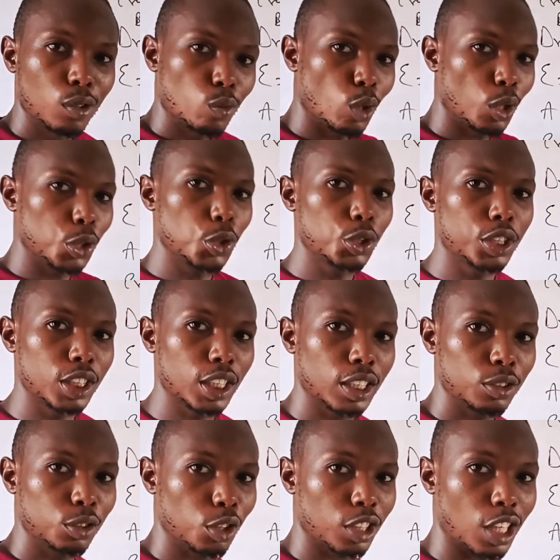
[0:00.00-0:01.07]
What do you
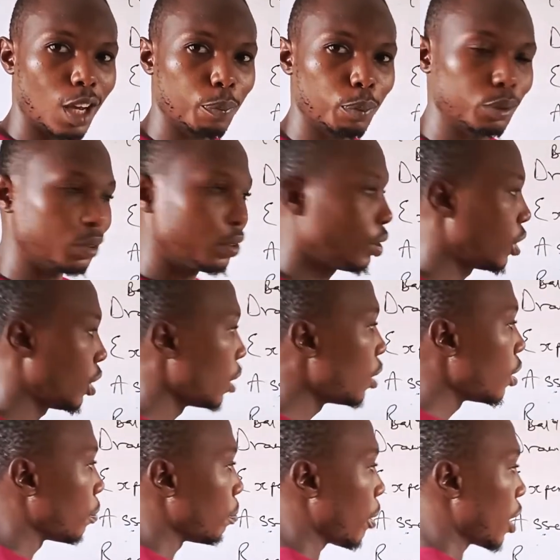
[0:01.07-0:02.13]
think just happened?
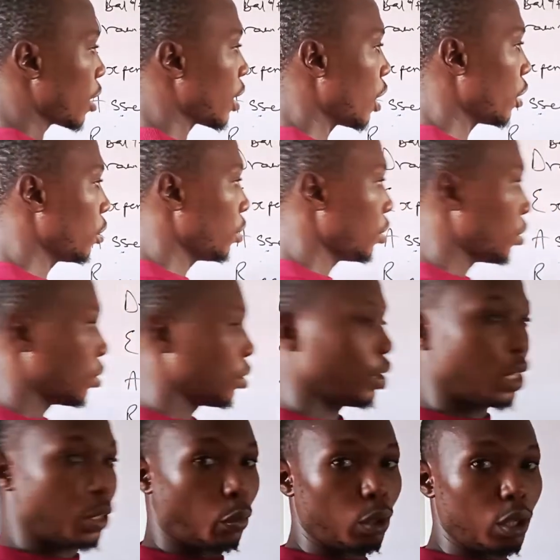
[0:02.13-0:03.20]
By the time
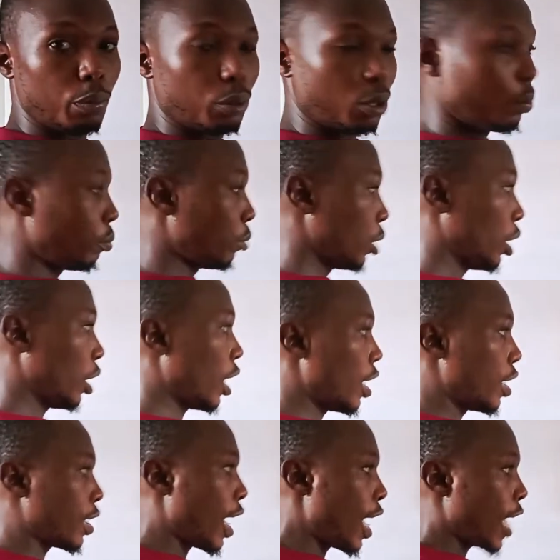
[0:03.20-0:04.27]
the equilibrium here
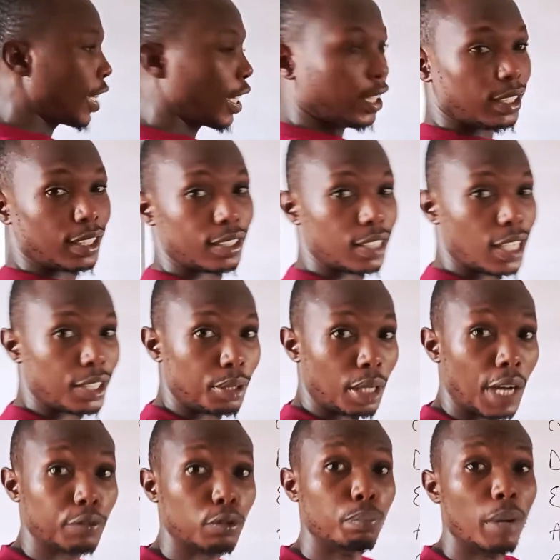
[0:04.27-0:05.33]
is higher than this side, you
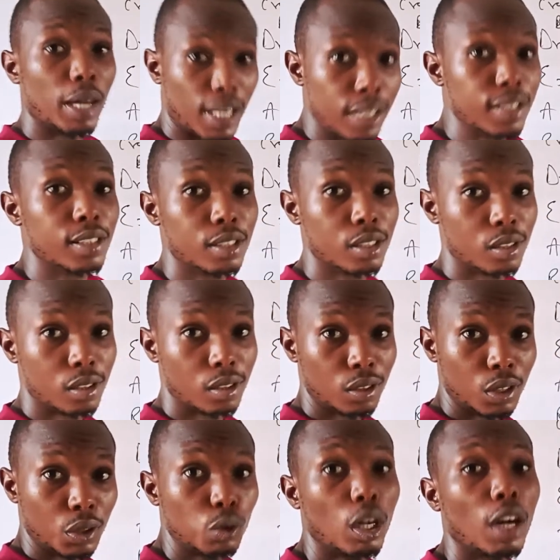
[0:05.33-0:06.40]
have to balance.
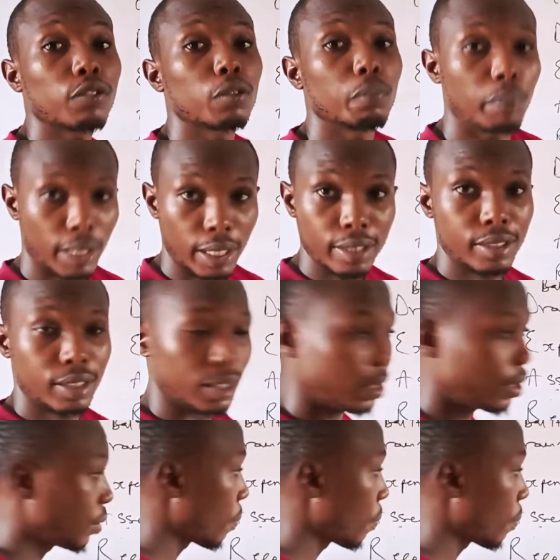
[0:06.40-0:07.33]
You have to balance it.